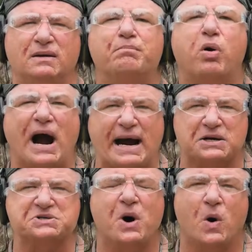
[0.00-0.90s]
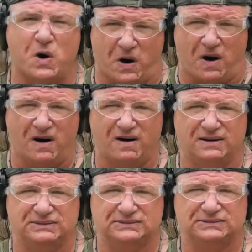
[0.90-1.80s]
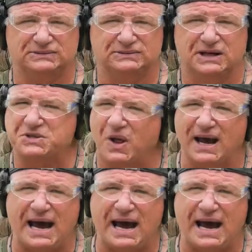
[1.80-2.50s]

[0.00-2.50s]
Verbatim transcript: practice harder. That's all I